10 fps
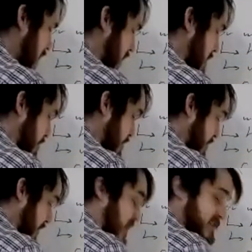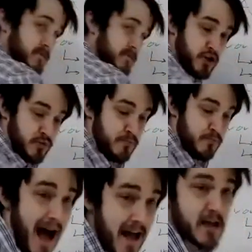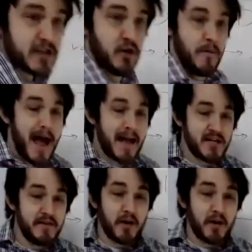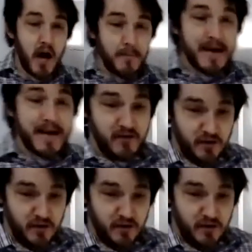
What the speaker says: a customer to buy, so imagine they're coming